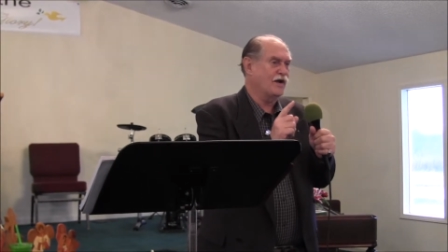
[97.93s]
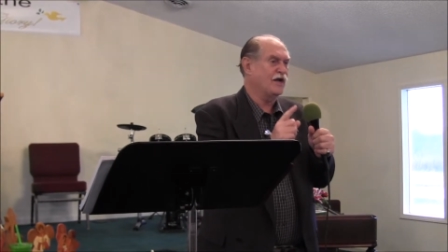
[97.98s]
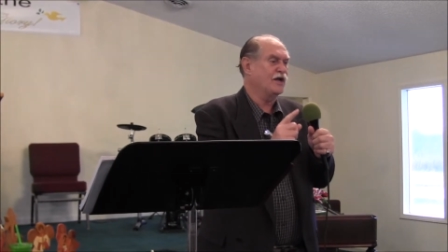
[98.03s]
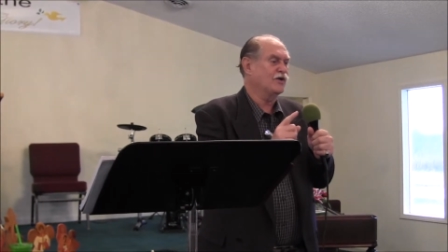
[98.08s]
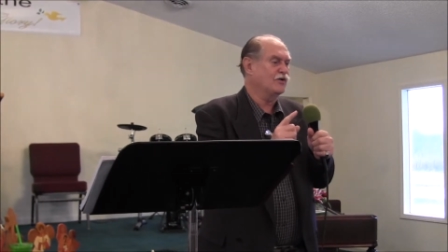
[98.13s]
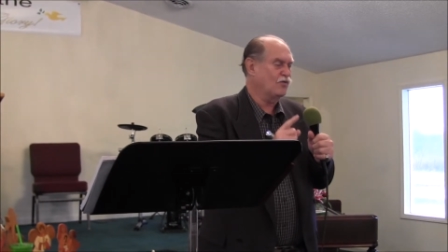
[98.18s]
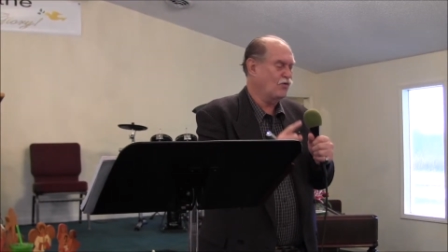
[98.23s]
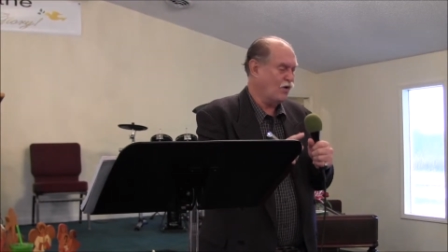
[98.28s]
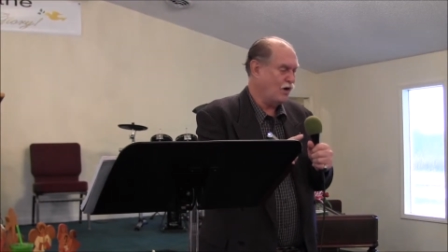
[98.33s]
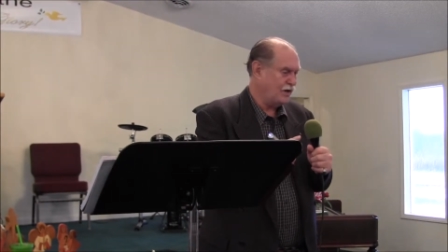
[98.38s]

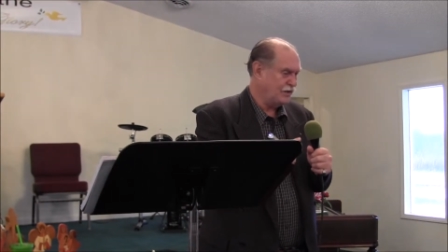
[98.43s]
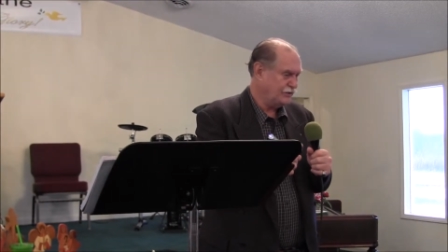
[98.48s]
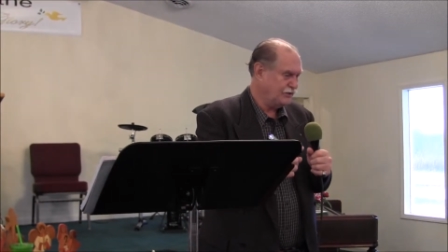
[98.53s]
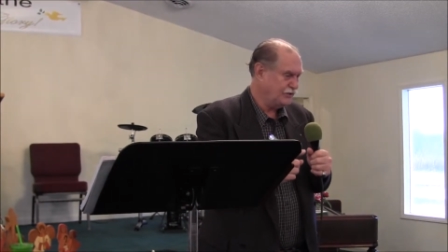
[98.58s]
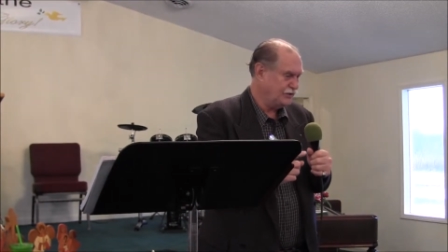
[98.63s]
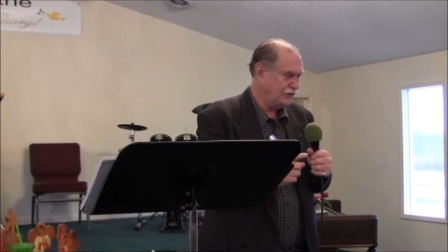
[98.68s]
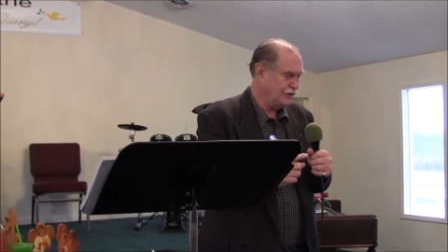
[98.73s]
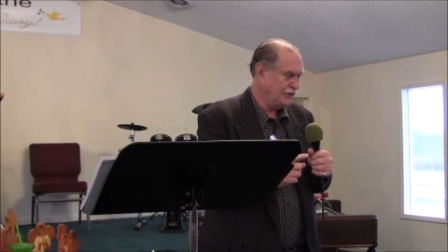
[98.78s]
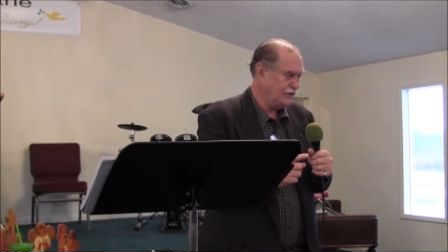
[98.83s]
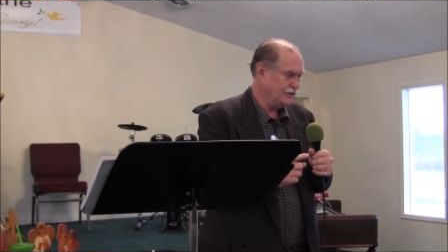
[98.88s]
in
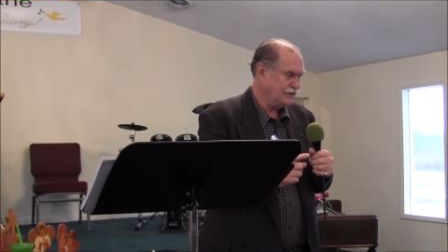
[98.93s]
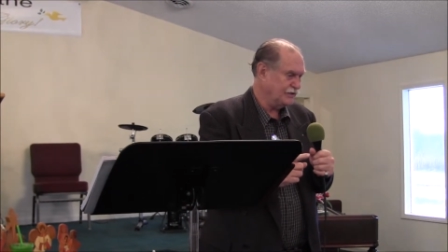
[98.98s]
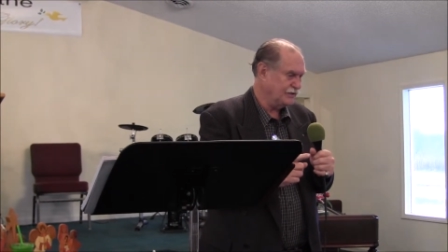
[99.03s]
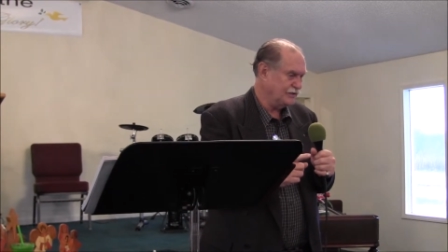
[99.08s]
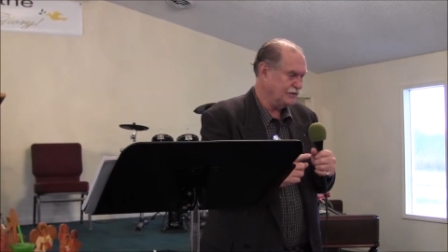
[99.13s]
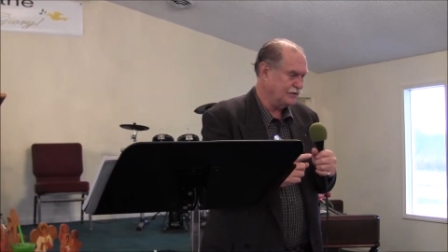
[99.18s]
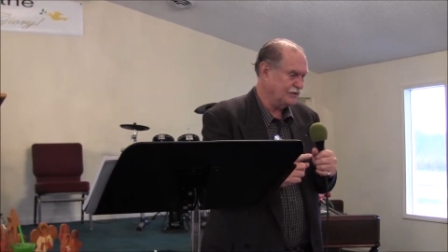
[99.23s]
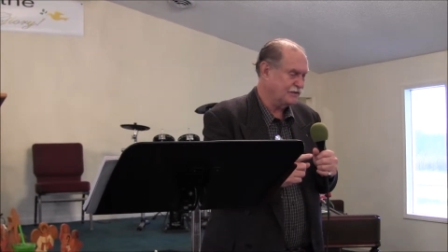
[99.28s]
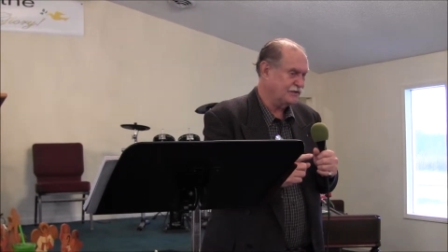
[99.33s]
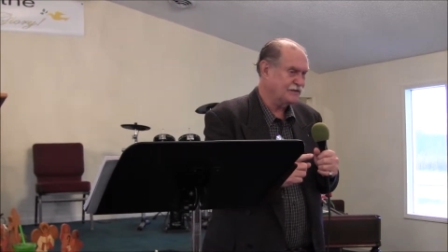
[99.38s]
Christ
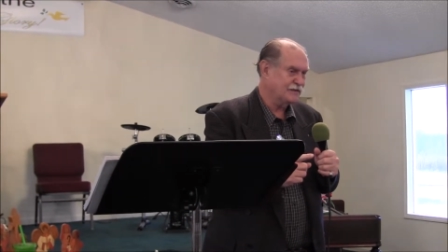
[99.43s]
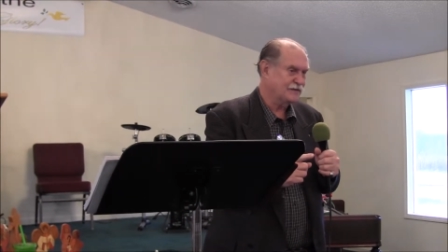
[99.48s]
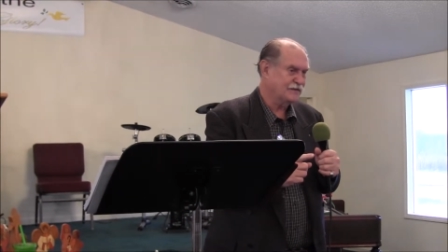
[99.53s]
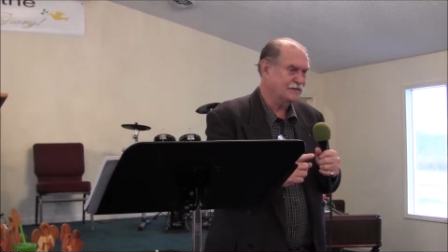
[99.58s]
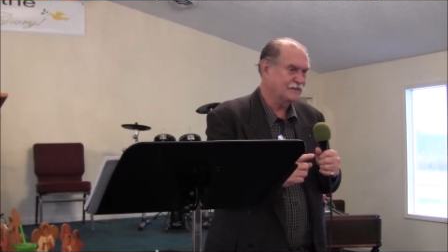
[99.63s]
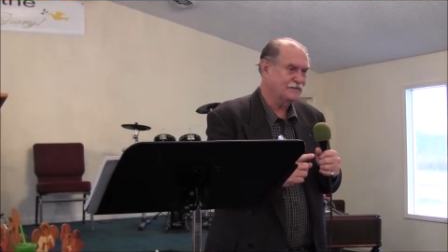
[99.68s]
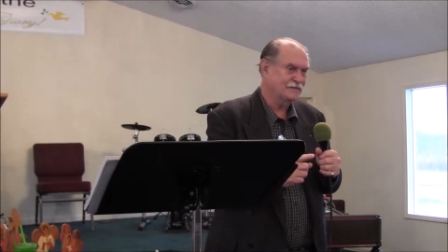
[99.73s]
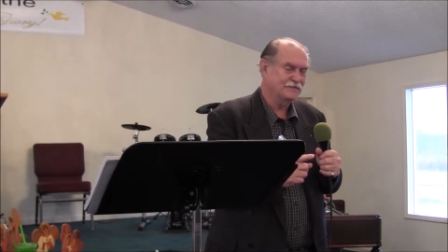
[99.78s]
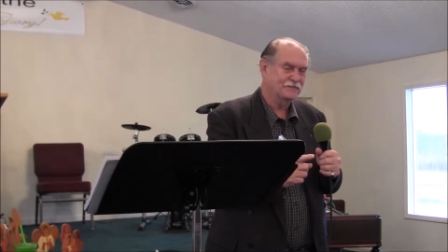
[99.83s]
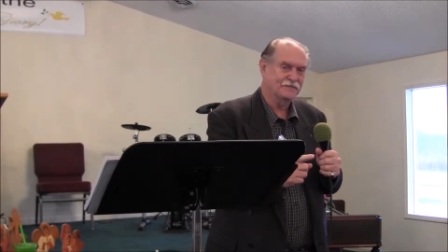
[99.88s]
Jesus.